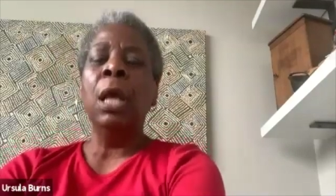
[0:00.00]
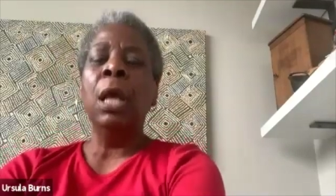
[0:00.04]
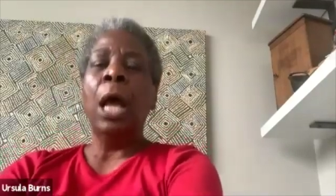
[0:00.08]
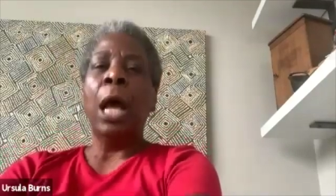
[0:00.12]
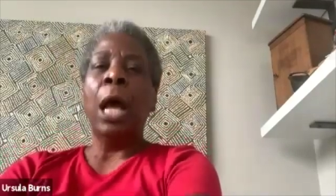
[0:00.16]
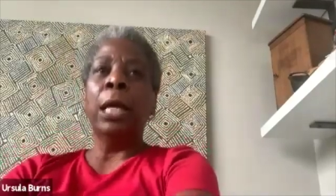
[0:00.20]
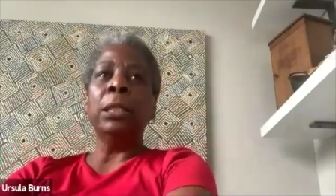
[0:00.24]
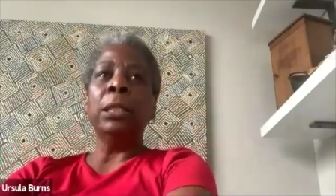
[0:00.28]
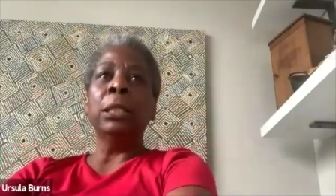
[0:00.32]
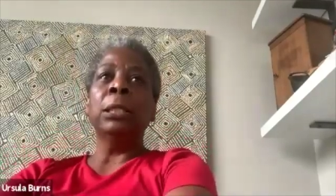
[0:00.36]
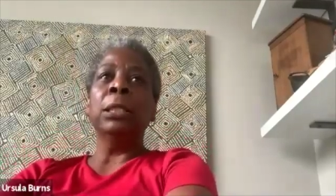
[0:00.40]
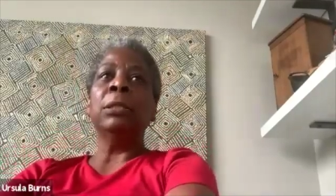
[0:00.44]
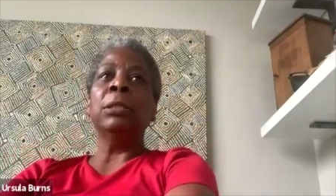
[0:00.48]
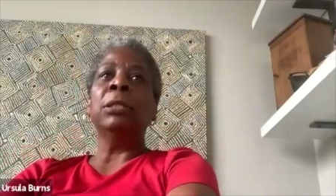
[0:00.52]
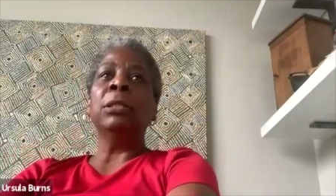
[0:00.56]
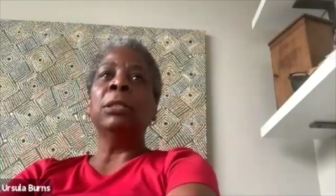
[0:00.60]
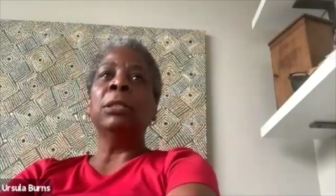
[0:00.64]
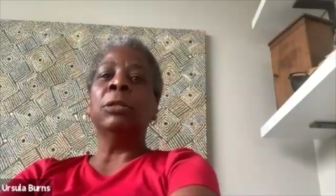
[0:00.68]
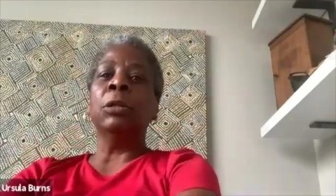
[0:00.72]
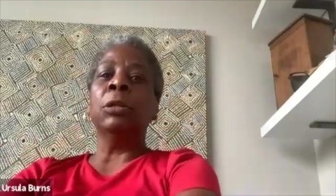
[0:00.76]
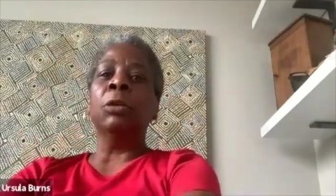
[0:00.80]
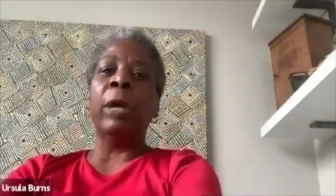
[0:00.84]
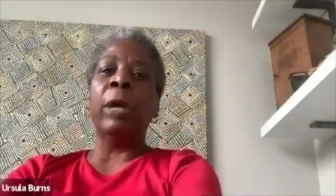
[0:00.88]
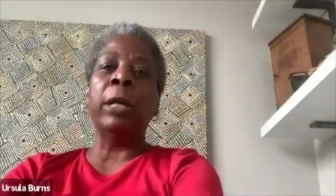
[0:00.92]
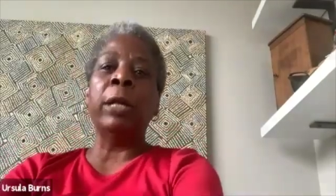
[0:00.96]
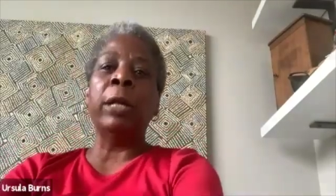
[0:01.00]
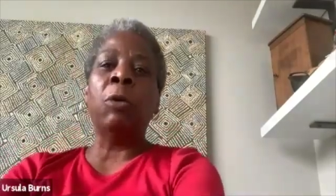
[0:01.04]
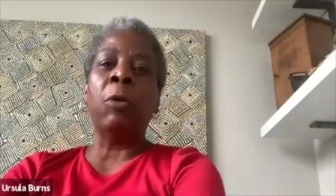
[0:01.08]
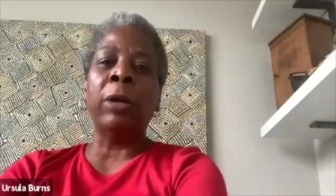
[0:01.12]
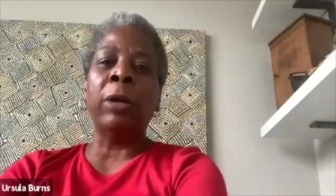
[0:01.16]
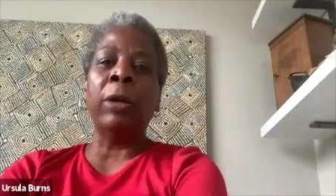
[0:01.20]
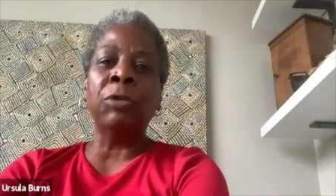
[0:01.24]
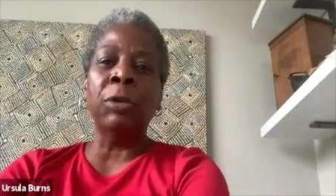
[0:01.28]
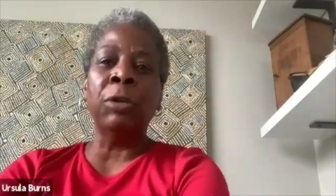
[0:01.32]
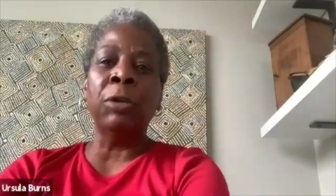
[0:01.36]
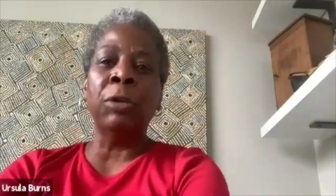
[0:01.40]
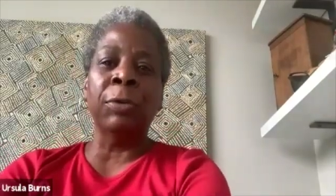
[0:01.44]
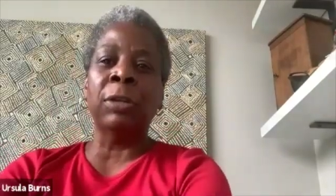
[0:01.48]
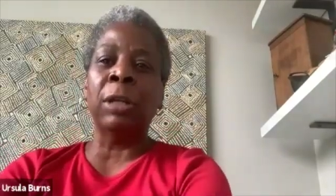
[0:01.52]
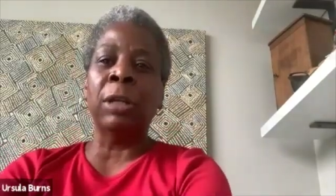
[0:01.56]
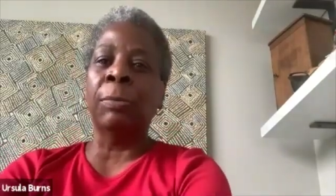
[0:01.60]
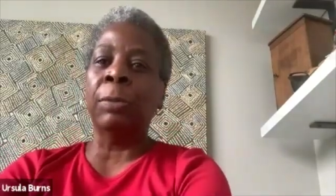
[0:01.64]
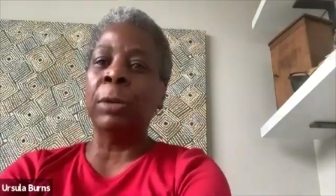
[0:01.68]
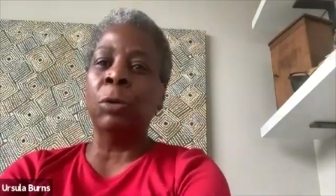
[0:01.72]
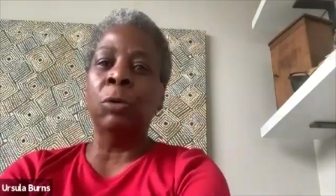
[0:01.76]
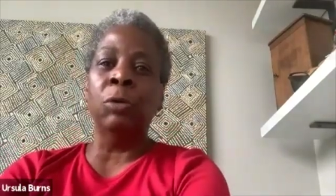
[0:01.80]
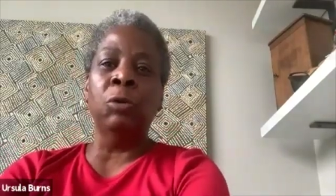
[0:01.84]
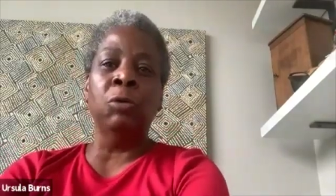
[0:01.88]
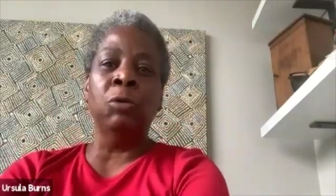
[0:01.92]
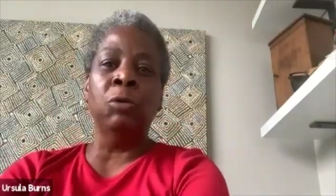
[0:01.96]
I said, this is a great question for
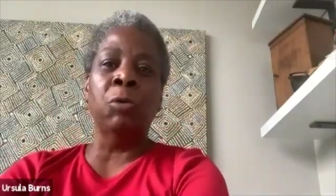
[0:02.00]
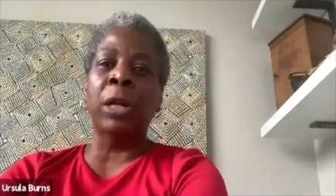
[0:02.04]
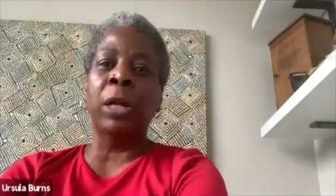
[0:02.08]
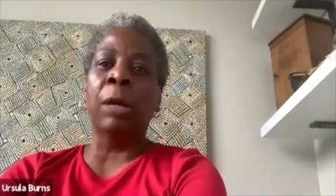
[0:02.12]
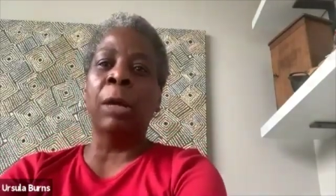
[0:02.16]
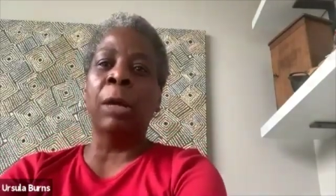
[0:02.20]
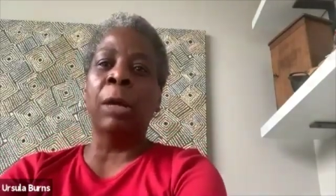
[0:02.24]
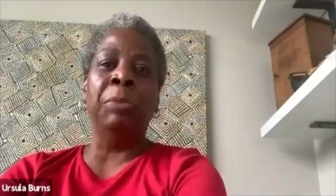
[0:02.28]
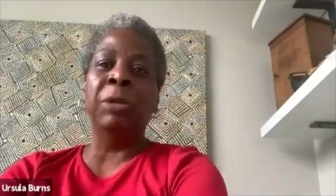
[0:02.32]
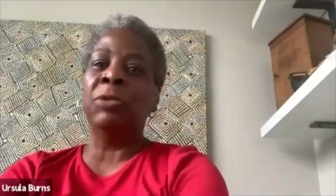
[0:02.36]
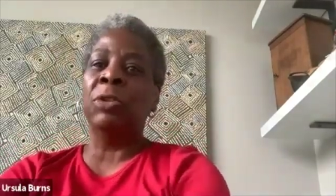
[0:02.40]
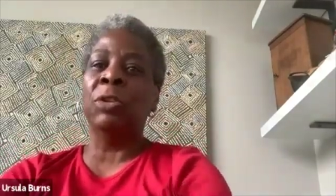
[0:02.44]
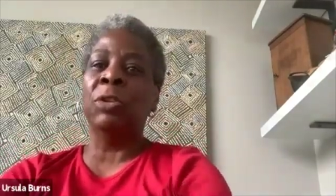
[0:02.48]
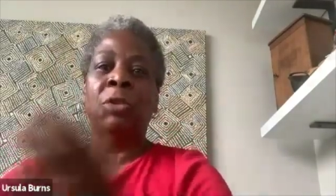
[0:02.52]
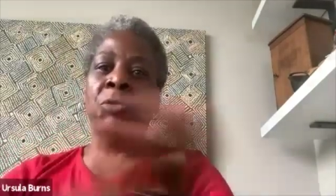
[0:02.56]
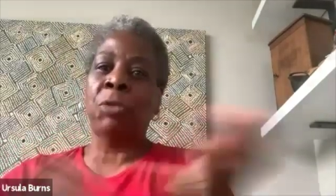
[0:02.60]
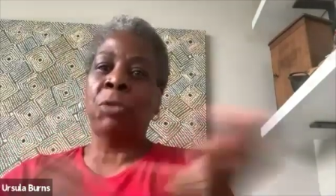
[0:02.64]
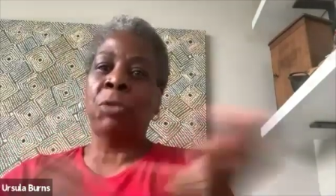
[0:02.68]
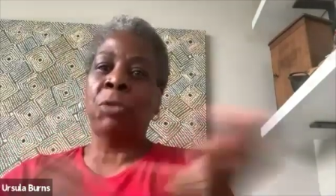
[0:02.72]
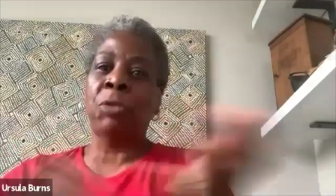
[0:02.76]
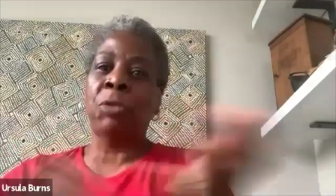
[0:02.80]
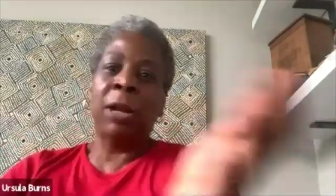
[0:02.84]
somebody who's running a business to try to